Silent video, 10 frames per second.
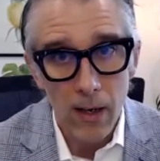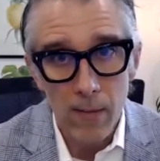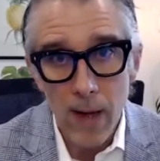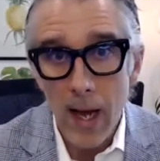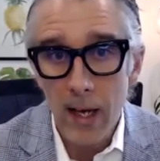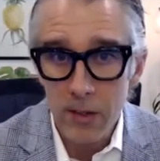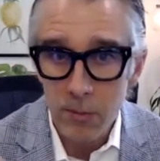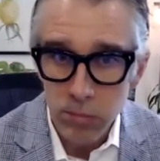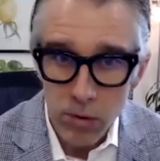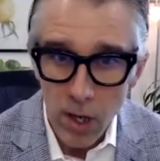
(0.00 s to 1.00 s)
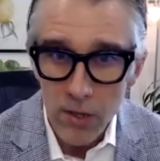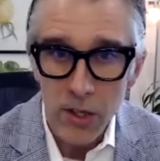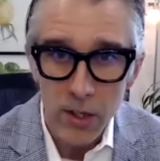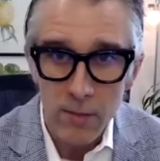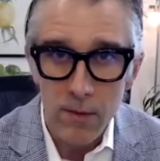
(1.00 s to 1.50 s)
as
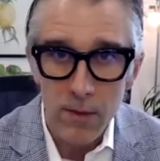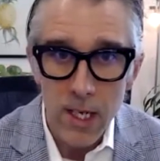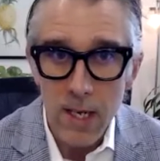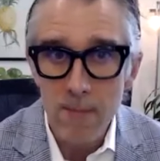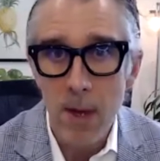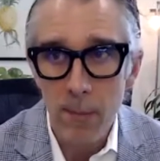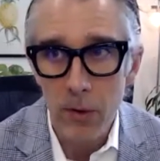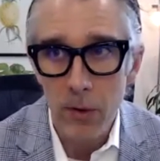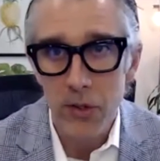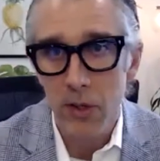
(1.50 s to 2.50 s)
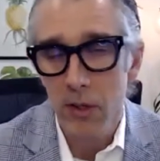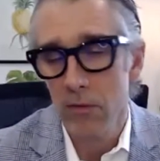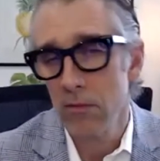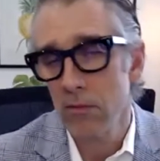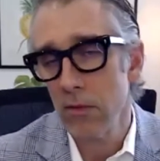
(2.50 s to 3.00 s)
project team members.
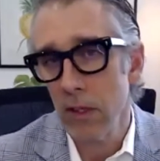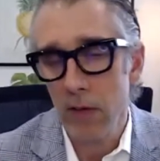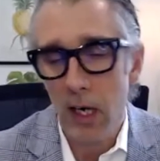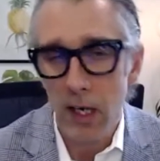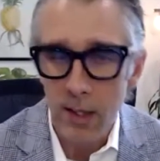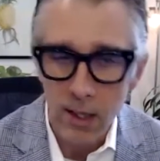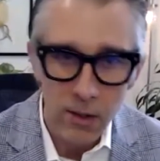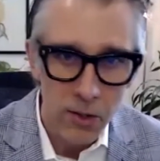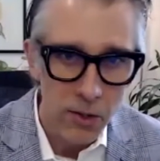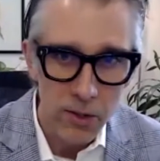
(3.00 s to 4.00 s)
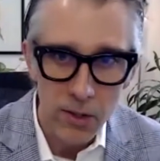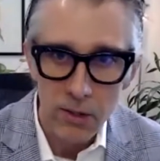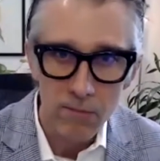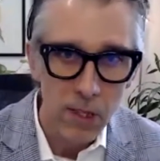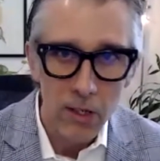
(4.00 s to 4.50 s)
So you've got an
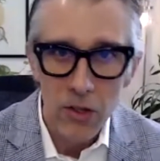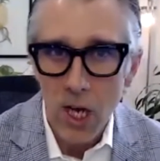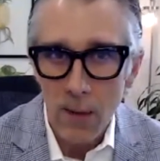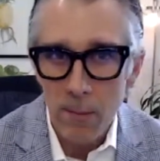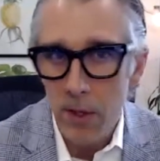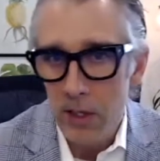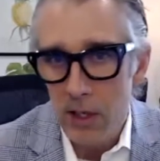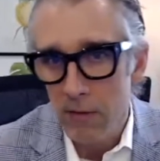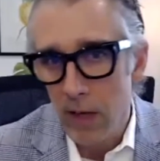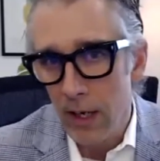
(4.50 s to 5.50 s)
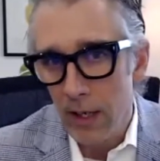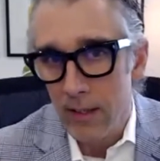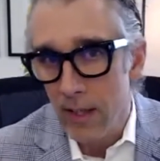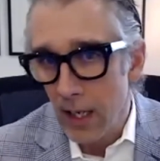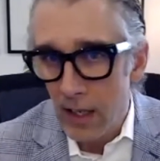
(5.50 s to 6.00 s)
internal champion, you've got
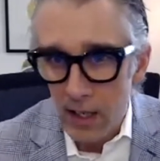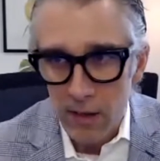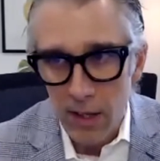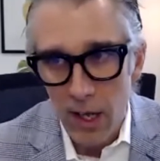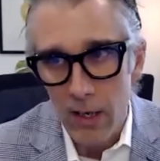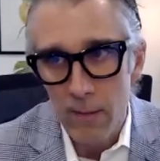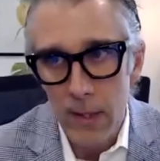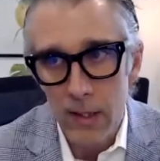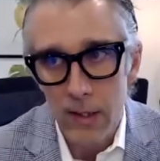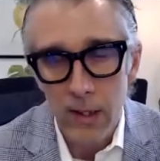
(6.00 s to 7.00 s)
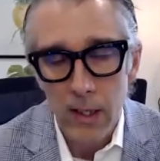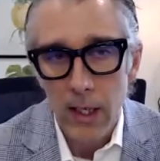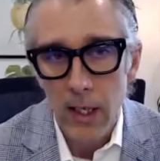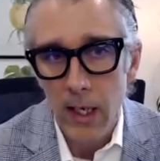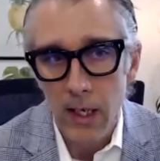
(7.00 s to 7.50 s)
executive alignment,
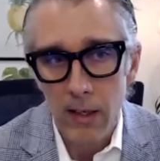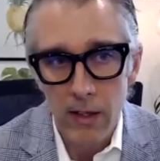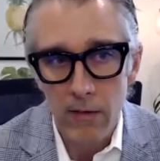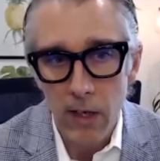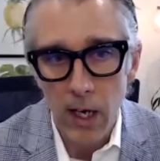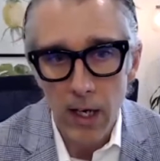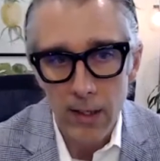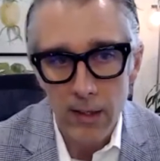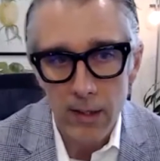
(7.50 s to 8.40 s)
you've got